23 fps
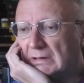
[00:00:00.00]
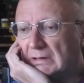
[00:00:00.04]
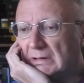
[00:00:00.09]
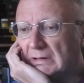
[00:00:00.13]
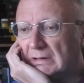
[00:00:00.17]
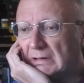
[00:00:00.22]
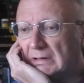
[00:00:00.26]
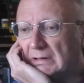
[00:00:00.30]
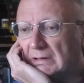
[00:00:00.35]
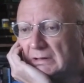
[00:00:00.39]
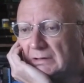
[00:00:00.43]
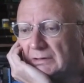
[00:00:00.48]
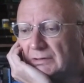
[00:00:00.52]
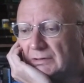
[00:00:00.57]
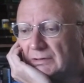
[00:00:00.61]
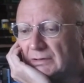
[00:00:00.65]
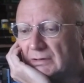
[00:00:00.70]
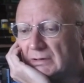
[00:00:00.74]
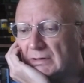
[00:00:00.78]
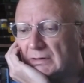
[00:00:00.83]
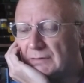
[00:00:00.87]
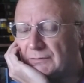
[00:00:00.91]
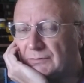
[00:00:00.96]
and
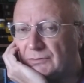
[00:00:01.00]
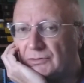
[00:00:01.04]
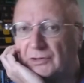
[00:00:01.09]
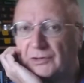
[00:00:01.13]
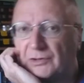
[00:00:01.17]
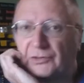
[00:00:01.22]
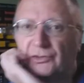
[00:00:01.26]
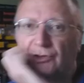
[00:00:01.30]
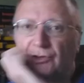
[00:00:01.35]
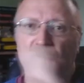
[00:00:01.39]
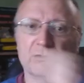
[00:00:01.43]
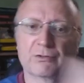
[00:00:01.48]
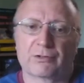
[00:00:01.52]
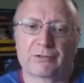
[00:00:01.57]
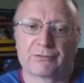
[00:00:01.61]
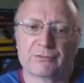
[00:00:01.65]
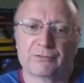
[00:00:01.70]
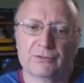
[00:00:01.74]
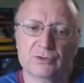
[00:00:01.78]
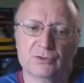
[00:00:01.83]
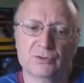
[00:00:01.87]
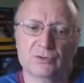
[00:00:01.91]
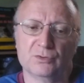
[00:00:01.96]
I've just got
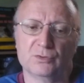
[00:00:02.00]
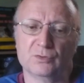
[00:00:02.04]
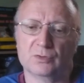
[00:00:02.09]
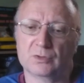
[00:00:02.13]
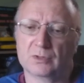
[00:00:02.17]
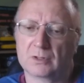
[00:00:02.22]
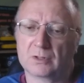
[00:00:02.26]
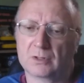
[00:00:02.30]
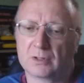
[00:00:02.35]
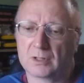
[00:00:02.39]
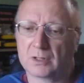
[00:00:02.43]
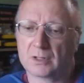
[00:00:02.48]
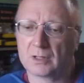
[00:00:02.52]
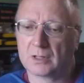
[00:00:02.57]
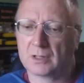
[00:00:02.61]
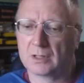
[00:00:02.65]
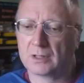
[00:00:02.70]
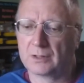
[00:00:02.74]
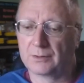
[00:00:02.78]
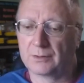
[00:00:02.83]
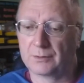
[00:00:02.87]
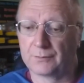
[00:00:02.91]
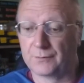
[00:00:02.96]
through
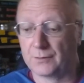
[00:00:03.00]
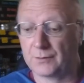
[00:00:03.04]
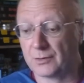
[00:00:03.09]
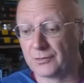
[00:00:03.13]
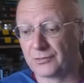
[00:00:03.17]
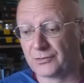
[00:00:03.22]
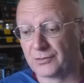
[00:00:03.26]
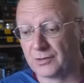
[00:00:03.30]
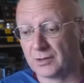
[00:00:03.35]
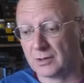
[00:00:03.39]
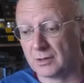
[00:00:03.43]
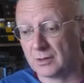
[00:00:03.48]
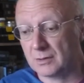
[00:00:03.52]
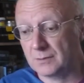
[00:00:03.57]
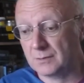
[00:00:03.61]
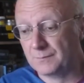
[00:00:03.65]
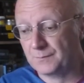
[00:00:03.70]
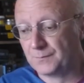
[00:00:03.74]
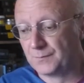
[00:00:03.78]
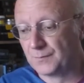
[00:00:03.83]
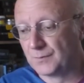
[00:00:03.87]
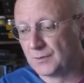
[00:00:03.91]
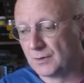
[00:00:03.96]
the first term
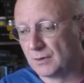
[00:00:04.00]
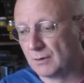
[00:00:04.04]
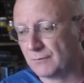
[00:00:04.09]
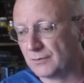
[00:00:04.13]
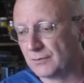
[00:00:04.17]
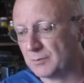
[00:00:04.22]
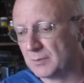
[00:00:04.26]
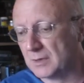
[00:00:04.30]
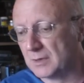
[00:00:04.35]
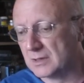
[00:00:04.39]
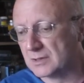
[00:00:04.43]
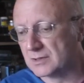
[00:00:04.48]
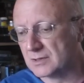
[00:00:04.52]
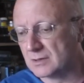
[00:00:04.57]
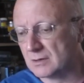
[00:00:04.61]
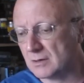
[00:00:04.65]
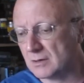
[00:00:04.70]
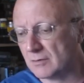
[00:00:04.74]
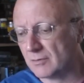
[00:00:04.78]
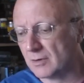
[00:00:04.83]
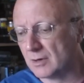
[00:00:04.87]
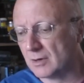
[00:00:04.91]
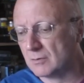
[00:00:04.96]
of the main
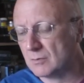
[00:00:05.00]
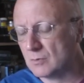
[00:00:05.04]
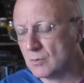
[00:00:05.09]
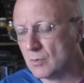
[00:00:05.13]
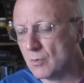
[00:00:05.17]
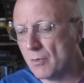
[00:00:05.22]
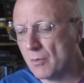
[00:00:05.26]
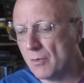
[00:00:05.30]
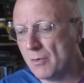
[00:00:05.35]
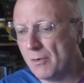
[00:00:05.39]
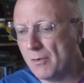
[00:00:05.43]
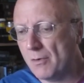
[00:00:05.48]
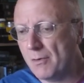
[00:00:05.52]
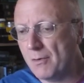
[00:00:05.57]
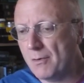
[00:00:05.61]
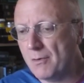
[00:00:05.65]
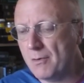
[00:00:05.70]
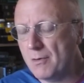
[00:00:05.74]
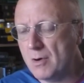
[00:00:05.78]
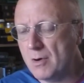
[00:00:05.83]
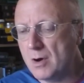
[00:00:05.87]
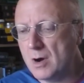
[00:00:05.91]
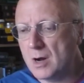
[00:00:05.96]
scenario.
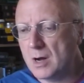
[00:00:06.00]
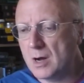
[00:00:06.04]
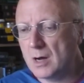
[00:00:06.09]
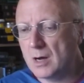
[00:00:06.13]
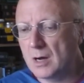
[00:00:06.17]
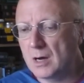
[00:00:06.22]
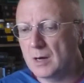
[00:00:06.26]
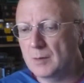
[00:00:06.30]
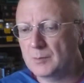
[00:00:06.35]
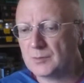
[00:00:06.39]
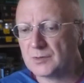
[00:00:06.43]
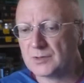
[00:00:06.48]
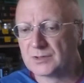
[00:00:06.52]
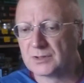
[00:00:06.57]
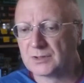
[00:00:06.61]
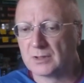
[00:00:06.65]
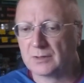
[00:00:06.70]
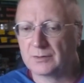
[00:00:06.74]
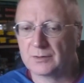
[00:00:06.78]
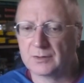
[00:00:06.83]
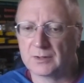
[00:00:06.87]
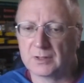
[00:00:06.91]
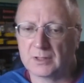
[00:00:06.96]
I've just
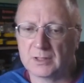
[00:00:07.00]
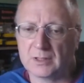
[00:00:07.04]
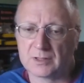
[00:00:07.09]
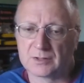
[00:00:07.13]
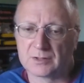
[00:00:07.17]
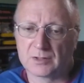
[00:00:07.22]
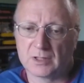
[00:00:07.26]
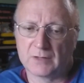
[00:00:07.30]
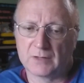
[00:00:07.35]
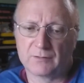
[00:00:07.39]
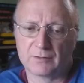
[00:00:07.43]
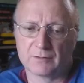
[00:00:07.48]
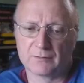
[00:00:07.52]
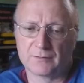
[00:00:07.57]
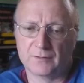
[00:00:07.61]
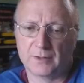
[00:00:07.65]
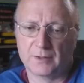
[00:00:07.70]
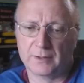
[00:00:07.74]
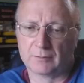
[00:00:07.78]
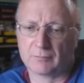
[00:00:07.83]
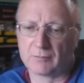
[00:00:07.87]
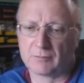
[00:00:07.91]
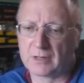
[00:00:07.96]
done the Soviet
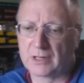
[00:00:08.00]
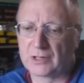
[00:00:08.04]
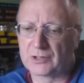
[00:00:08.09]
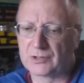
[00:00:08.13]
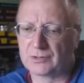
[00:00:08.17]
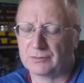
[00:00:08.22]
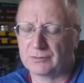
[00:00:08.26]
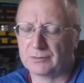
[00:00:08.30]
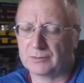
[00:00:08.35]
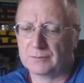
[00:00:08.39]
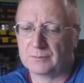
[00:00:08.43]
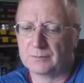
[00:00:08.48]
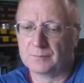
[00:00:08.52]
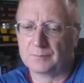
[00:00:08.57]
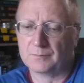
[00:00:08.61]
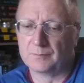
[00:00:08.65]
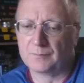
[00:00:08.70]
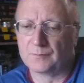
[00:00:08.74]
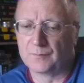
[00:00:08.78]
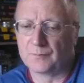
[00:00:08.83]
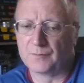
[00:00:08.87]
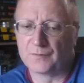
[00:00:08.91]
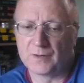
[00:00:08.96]
final reaction
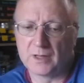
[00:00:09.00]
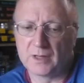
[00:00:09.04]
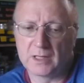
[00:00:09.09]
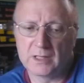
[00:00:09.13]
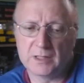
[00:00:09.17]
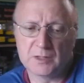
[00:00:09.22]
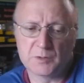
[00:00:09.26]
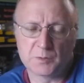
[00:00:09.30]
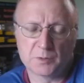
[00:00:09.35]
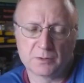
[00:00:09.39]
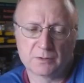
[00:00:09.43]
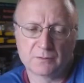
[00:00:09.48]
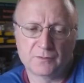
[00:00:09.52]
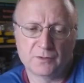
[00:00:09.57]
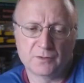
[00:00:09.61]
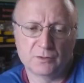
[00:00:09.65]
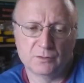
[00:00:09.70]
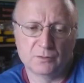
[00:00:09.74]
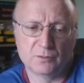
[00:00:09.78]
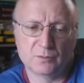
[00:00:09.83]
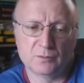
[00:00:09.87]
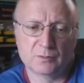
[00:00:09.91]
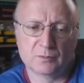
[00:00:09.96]
phase with a
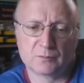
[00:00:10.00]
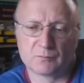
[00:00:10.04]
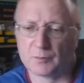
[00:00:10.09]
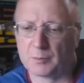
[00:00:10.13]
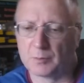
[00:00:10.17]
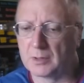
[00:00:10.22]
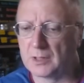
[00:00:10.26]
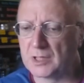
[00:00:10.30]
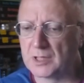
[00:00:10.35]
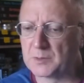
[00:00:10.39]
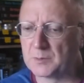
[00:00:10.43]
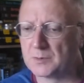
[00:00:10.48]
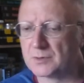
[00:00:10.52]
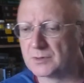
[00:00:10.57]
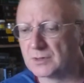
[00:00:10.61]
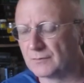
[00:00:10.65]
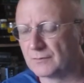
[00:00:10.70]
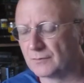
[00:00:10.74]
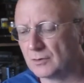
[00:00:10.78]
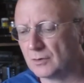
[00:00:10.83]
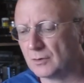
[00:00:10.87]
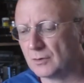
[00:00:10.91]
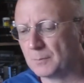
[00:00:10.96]
few replacements
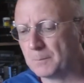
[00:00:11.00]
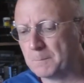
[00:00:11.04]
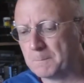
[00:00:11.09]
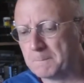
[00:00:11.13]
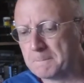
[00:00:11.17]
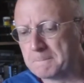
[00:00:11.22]
they've got,